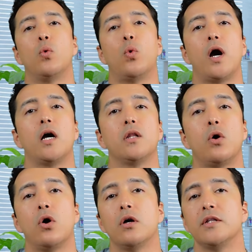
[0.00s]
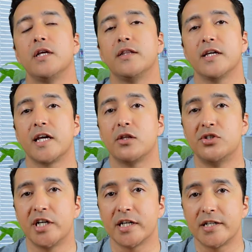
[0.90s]
While on the
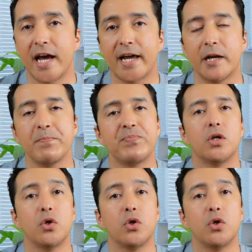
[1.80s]
ketogenic diet,